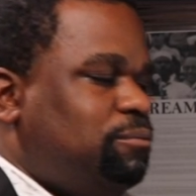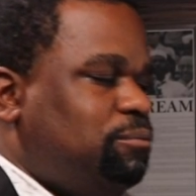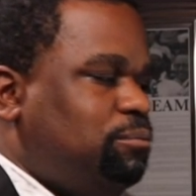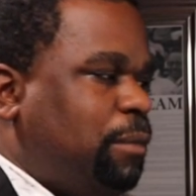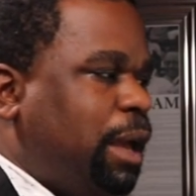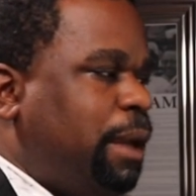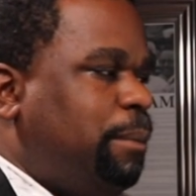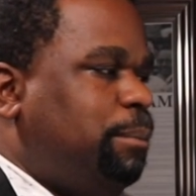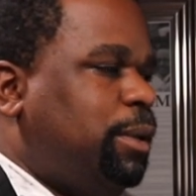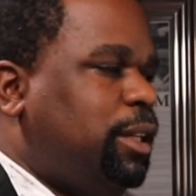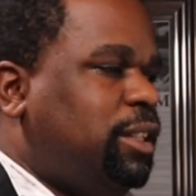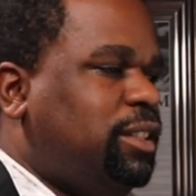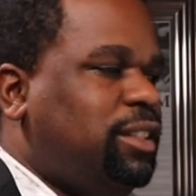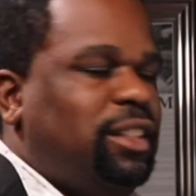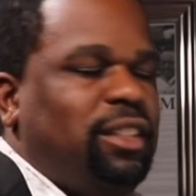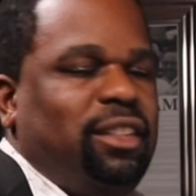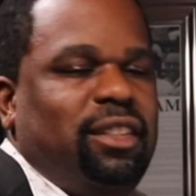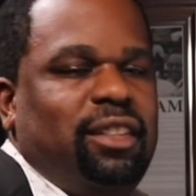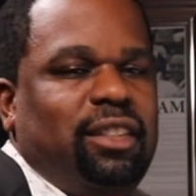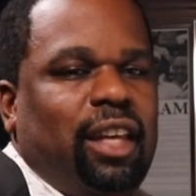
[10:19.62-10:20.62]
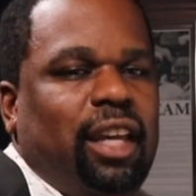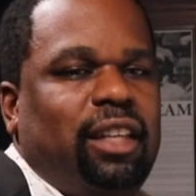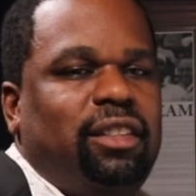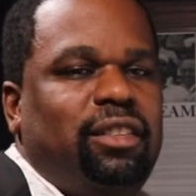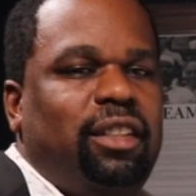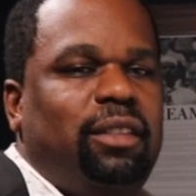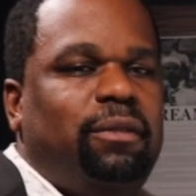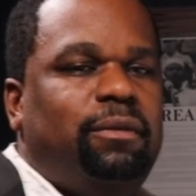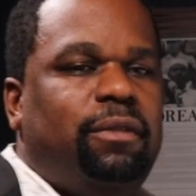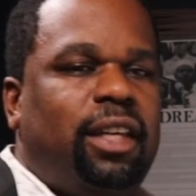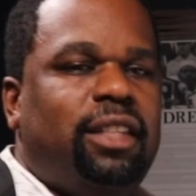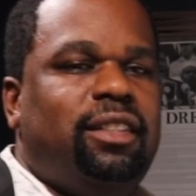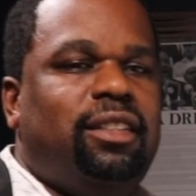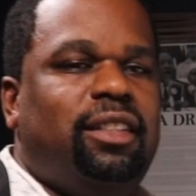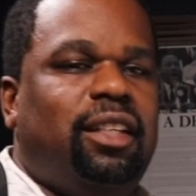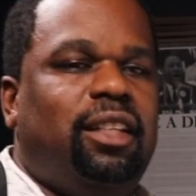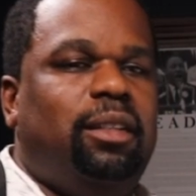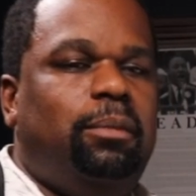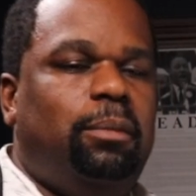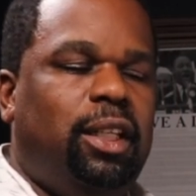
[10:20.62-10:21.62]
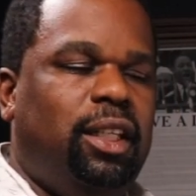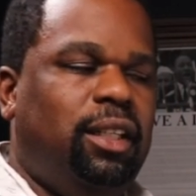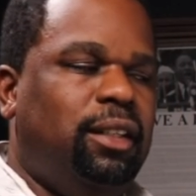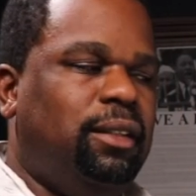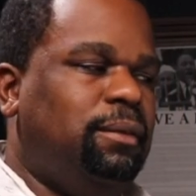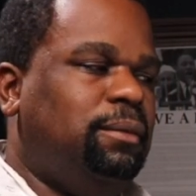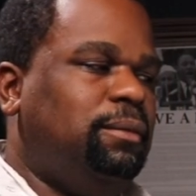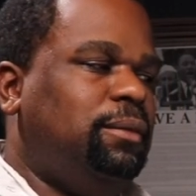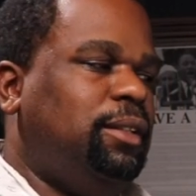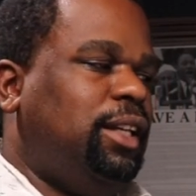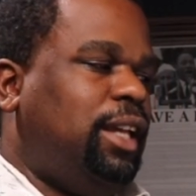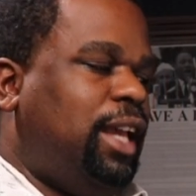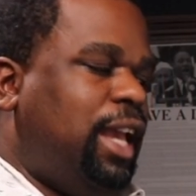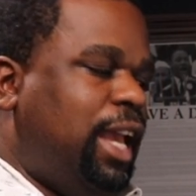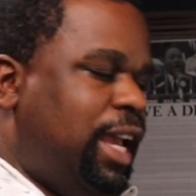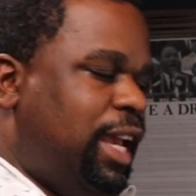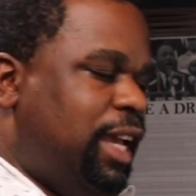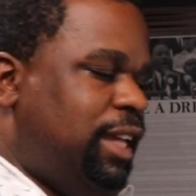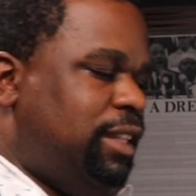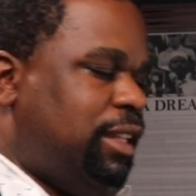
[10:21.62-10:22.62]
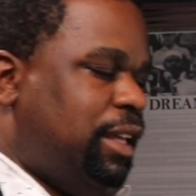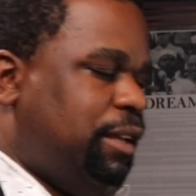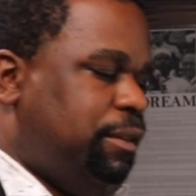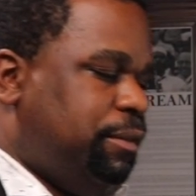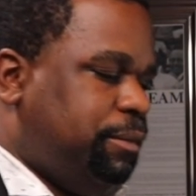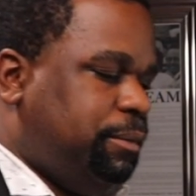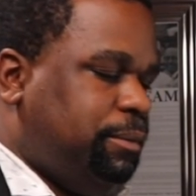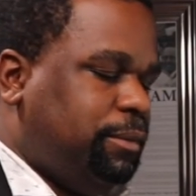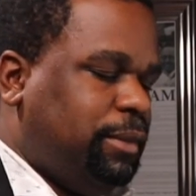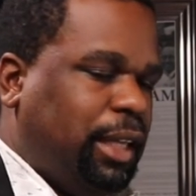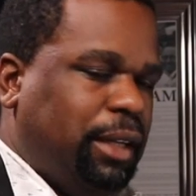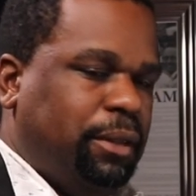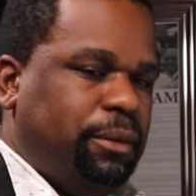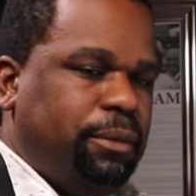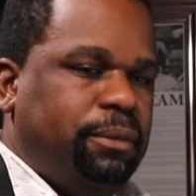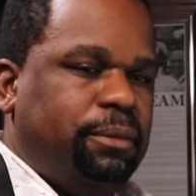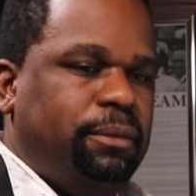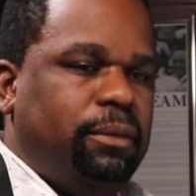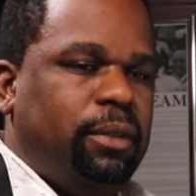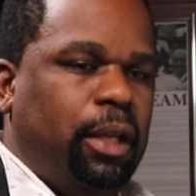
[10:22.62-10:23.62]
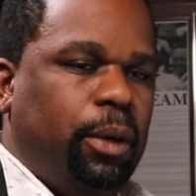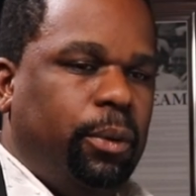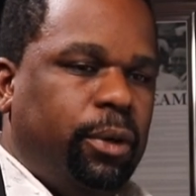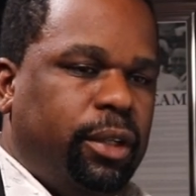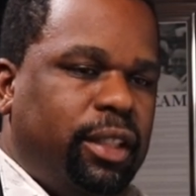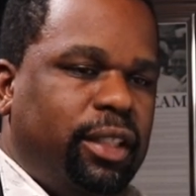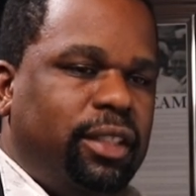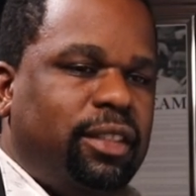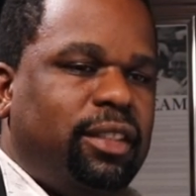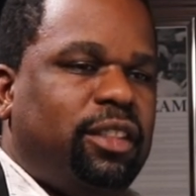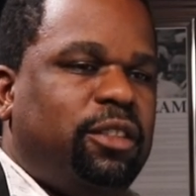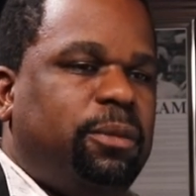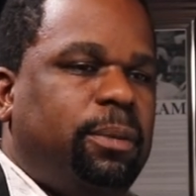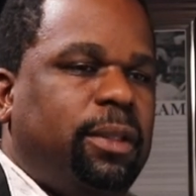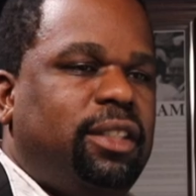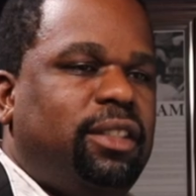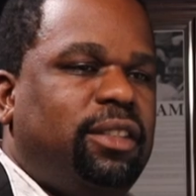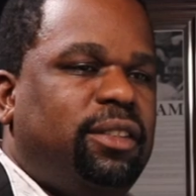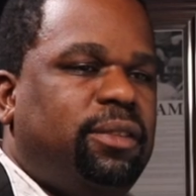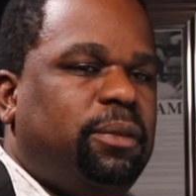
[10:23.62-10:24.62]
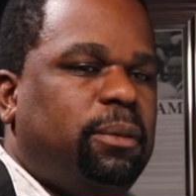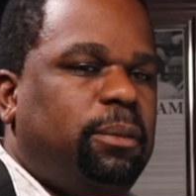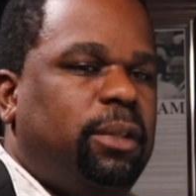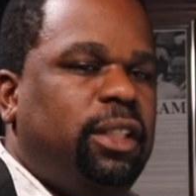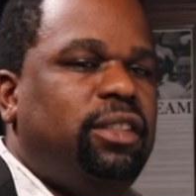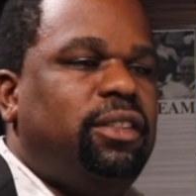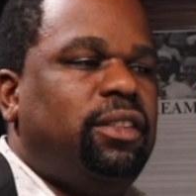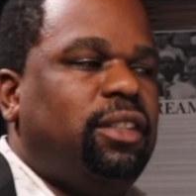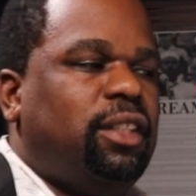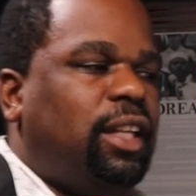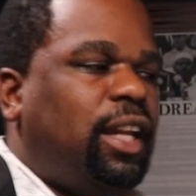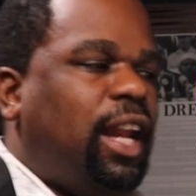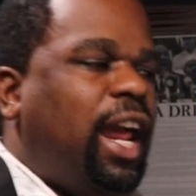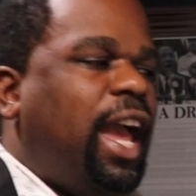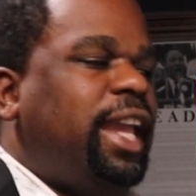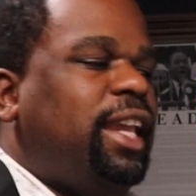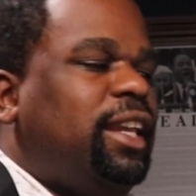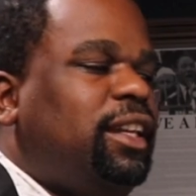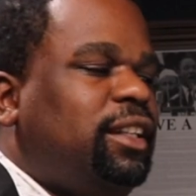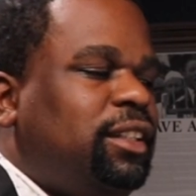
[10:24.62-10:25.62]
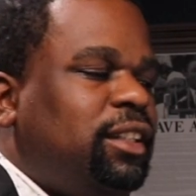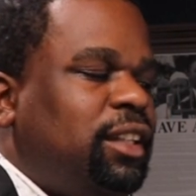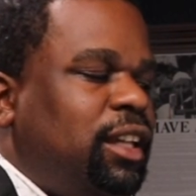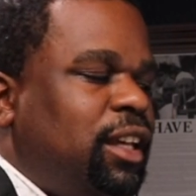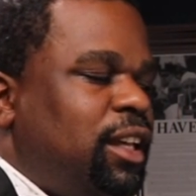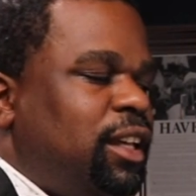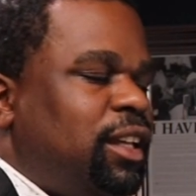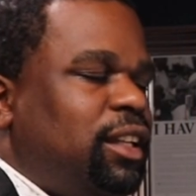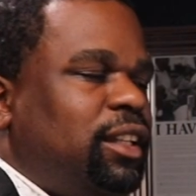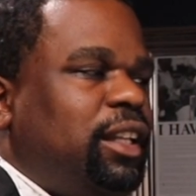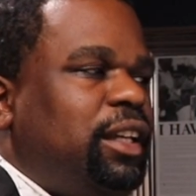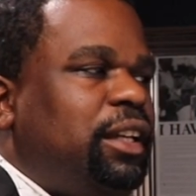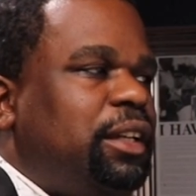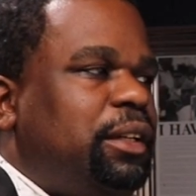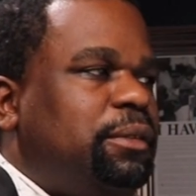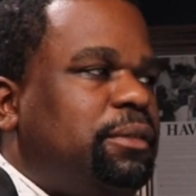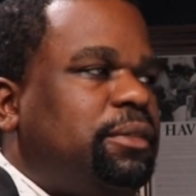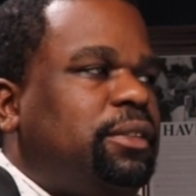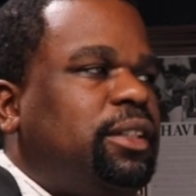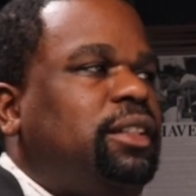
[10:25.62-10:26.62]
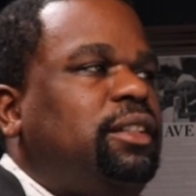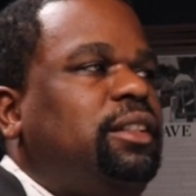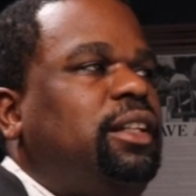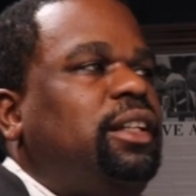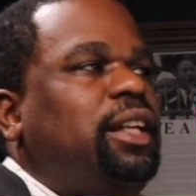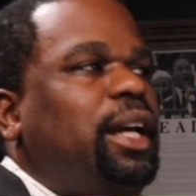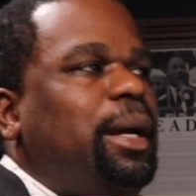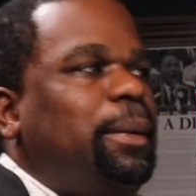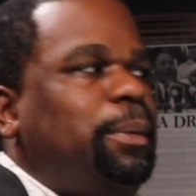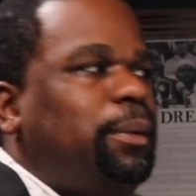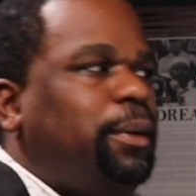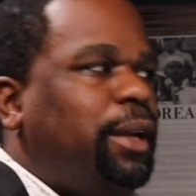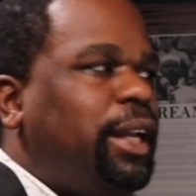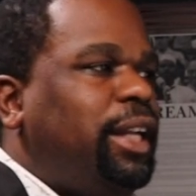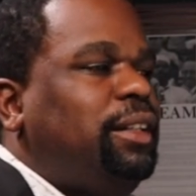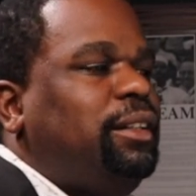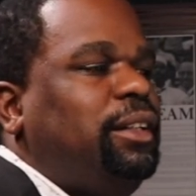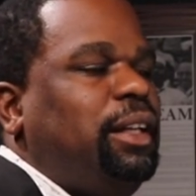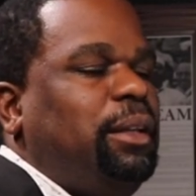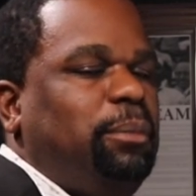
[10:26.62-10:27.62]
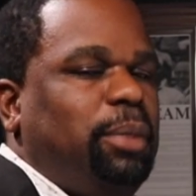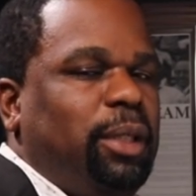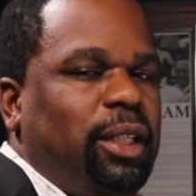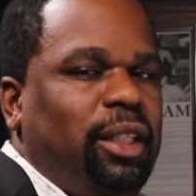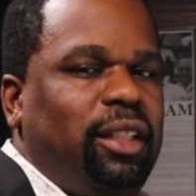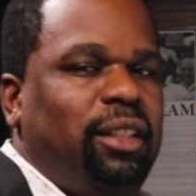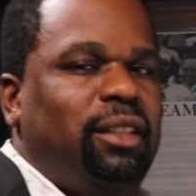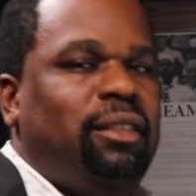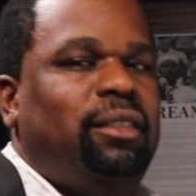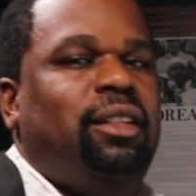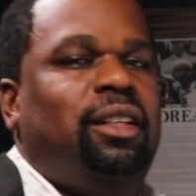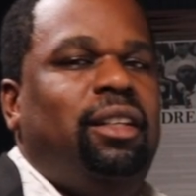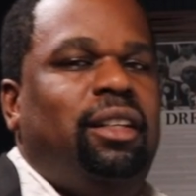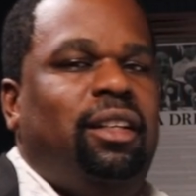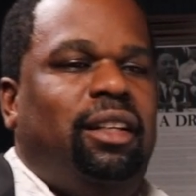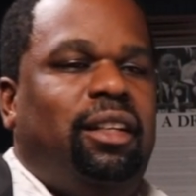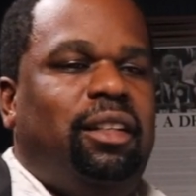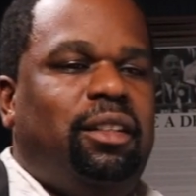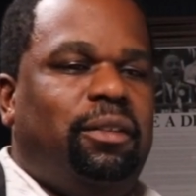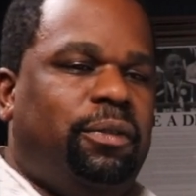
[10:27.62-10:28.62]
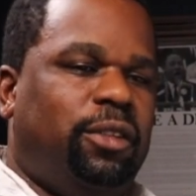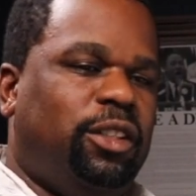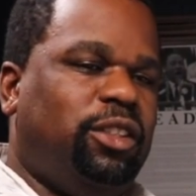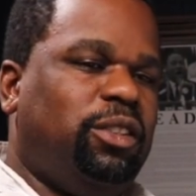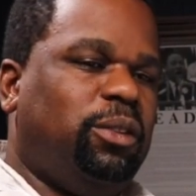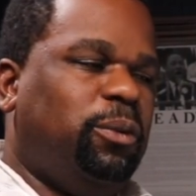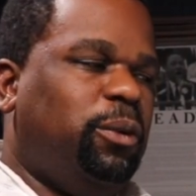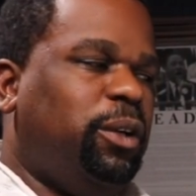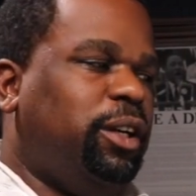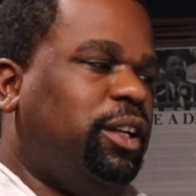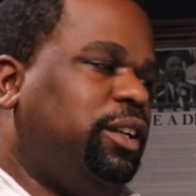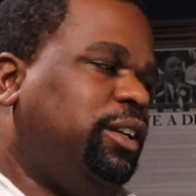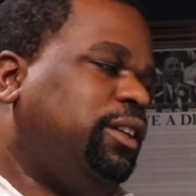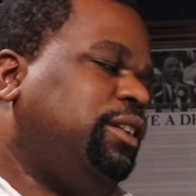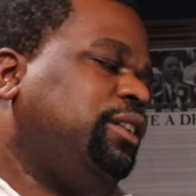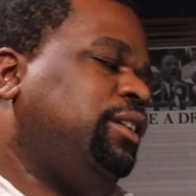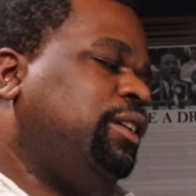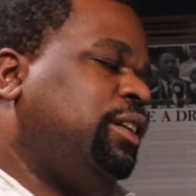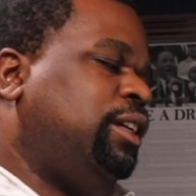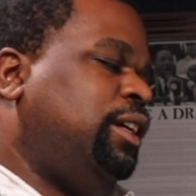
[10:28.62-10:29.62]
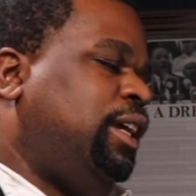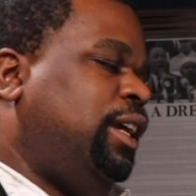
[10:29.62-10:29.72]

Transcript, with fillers: my business is actually investing in me, and they've they've lowered these expenses for me so that I can live and, and operate and be an efficient worker.